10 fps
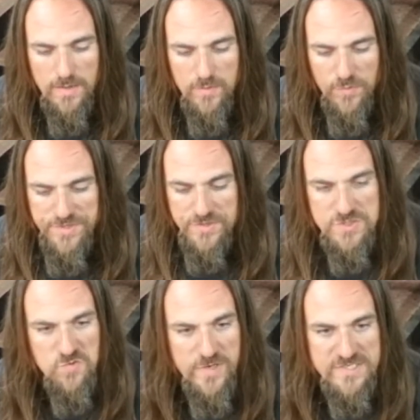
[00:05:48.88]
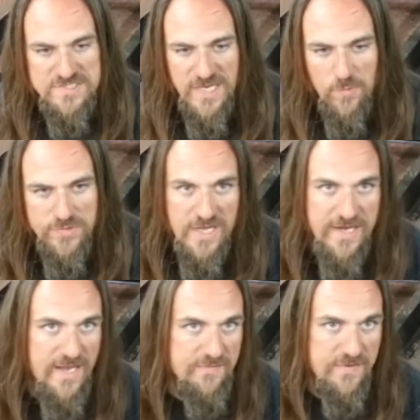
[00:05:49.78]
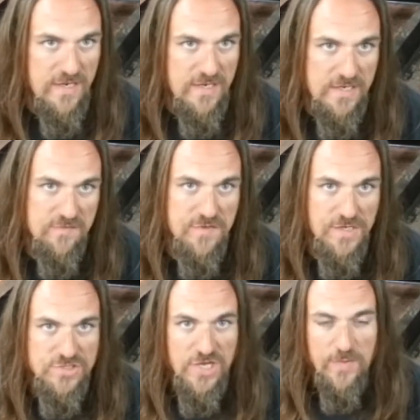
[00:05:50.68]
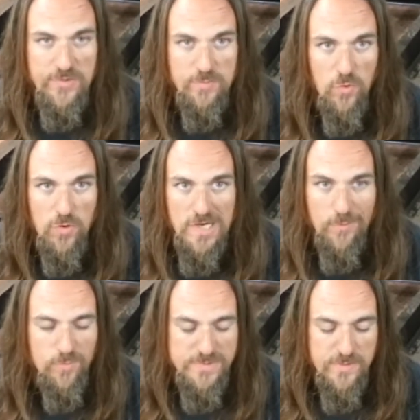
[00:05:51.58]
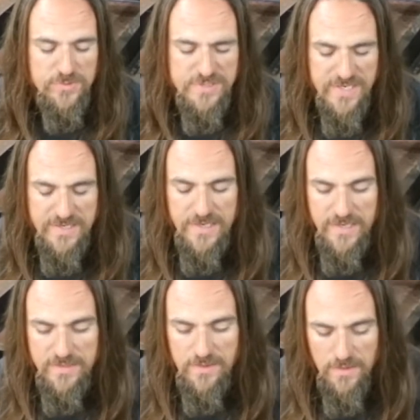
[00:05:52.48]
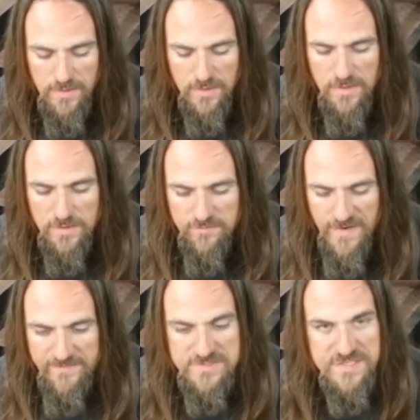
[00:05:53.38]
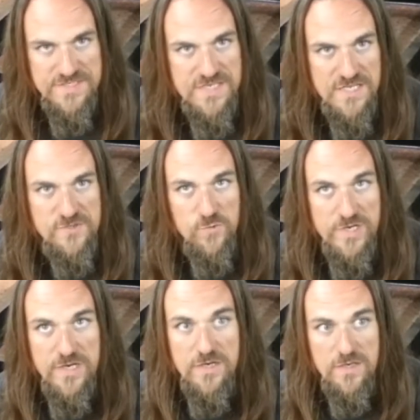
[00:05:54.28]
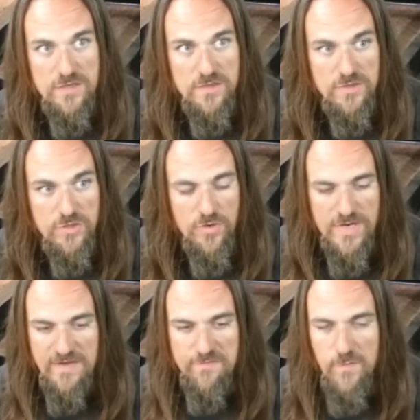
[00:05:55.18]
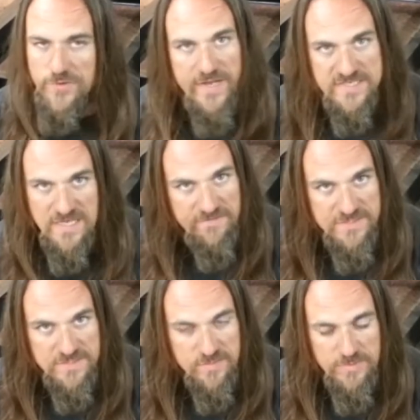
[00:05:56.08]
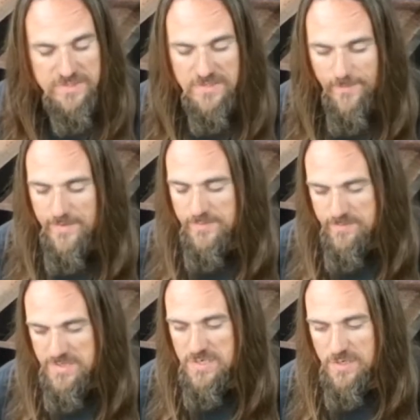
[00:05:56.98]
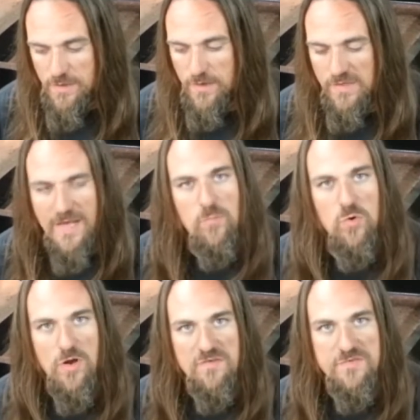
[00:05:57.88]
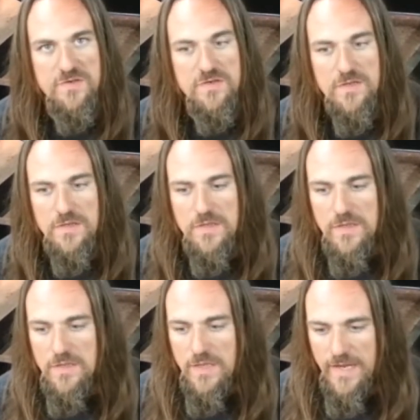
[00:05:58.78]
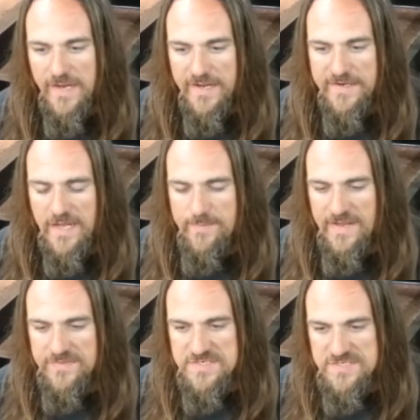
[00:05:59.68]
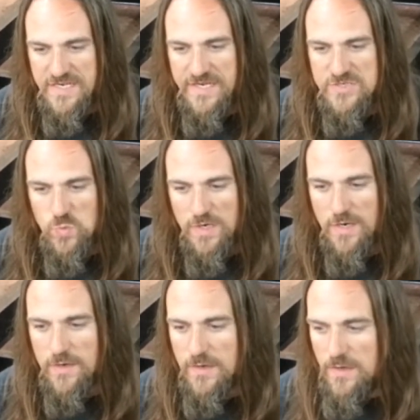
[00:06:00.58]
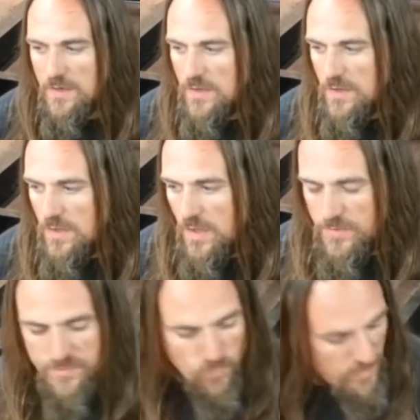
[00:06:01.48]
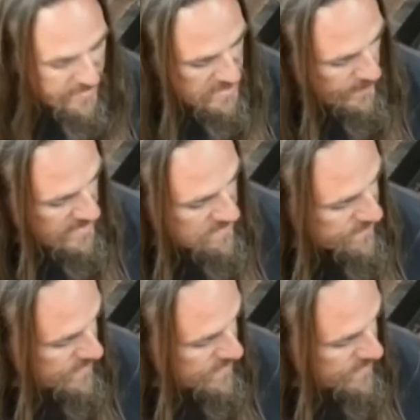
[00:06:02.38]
Within 2 weeks, I will not have an evening job anymore, and I will be able to dedicate 5 or 6 days a week. Not full days, obviously, but I'll be able to be here a lot more often. And I'm at the stage where really expensive